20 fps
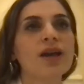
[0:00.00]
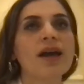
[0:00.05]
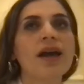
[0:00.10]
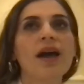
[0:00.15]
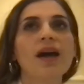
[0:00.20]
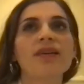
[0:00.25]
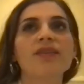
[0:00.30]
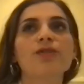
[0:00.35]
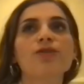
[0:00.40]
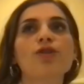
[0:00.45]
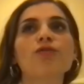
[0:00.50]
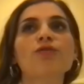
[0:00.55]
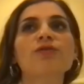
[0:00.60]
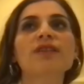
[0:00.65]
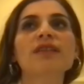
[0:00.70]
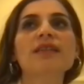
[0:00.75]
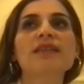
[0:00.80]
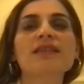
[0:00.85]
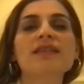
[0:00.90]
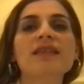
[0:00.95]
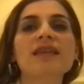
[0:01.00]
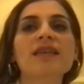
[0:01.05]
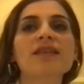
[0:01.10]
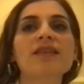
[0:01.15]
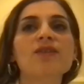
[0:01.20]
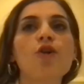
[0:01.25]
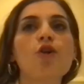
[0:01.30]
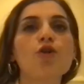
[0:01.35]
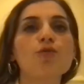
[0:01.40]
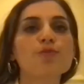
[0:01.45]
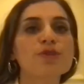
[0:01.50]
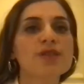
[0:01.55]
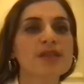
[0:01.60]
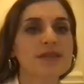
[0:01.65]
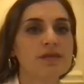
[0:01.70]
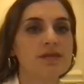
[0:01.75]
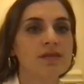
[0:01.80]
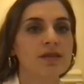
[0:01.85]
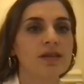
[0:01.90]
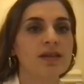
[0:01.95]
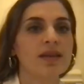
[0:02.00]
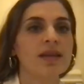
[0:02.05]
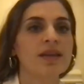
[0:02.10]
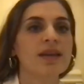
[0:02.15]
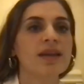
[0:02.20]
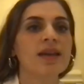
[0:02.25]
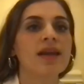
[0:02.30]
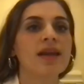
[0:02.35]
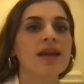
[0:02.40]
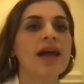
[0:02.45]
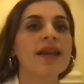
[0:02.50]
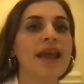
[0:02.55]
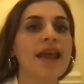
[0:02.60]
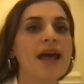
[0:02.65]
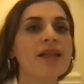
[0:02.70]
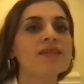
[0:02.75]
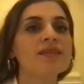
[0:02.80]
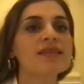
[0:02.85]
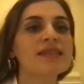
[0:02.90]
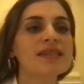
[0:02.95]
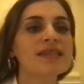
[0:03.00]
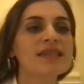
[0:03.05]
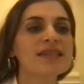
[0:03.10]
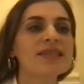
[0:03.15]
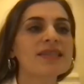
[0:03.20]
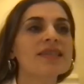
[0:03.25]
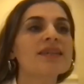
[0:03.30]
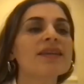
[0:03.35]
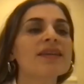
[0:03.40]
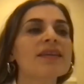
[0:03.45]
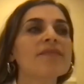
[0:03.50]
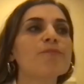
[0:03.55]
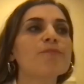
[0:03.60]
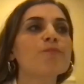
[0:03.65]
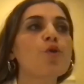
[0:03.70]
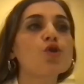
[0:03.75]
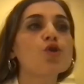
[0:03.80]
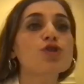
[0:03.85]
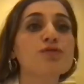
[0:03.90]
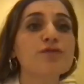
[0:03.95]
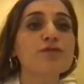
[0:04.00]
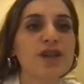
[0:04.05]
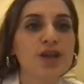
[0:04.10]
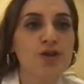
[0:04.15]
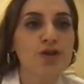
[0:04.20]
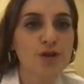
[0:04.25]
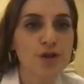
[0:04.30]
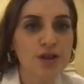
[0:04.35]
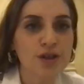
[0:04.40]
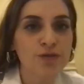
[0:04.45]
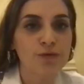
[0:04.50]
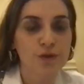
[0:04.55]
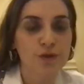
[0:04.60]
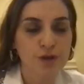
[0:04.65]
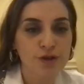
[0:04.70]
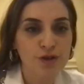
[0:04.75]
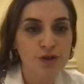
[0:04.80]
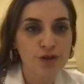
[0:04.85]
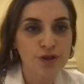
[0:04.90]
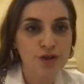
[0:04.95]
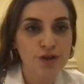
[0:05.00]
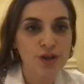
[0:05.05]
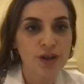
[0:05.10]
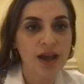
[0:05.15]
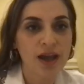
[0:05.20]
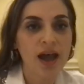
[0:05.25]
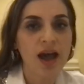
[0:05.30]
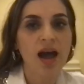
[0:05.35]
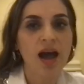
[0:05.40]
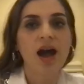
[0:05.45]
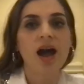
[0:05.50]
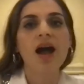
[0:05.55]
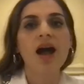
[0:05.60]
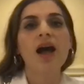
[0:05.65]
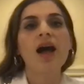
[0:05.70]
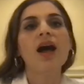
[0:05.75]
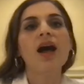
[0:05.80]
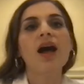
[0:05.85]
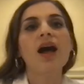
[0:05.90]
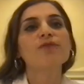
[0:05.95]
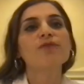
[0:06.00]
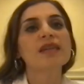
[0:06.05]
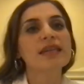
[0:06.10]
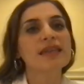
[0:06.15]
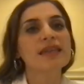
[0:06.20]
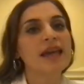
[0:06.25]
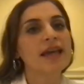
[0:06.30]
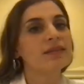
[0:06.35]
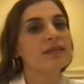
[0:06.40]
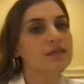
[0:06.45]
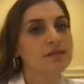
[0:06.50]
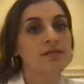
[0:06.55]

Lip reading: In corpus analysis, the most frequent words, we can